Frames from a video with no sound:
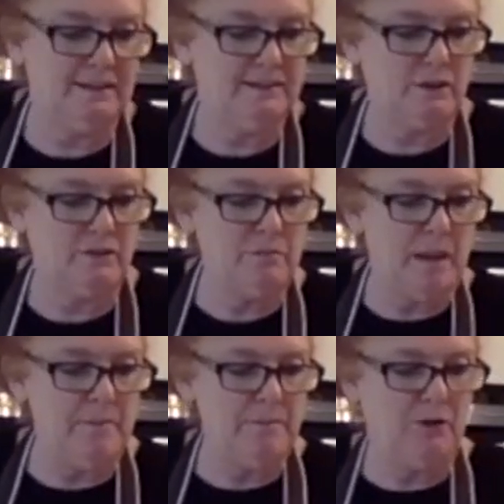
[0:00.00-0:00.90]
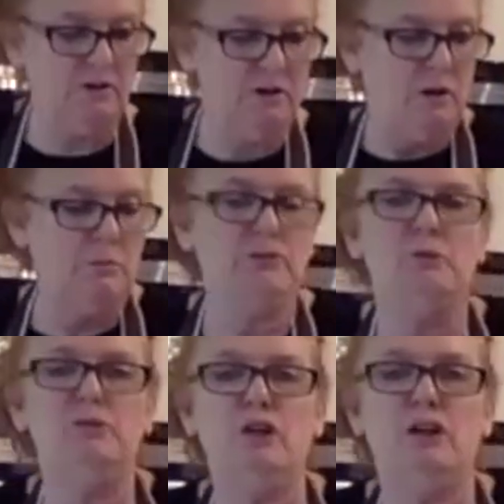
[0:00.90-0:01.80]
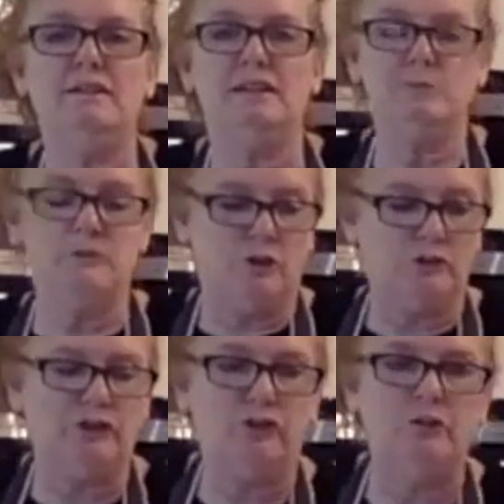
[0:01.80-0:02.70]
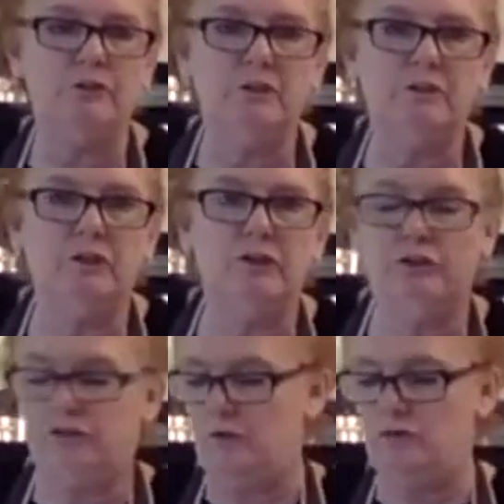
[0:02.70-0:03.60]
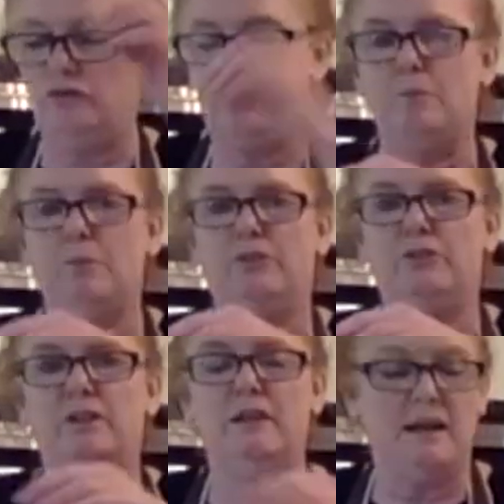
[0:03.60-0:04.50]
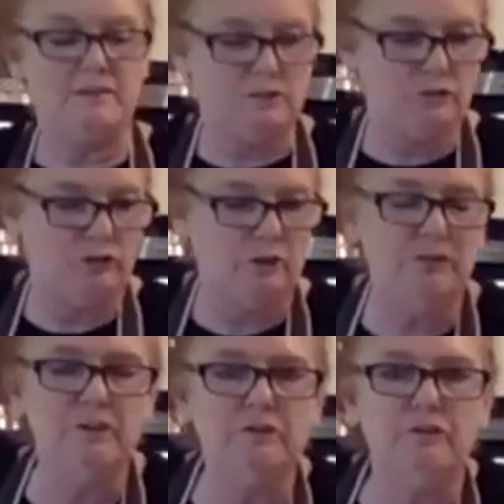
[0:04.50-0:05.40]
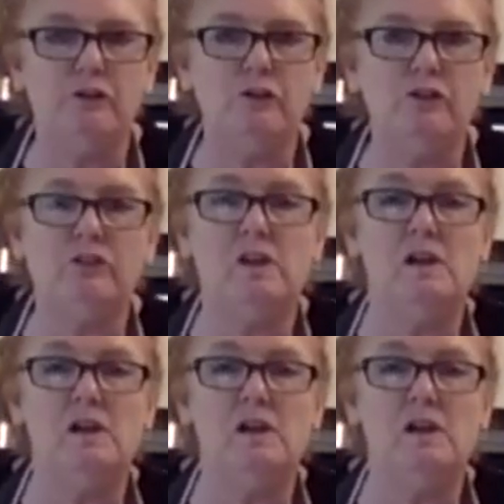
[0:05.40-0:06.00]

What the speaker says: So remember, when we're doing gelatine, we've got to soften it first. Don't just try and put it in there. So soften it first.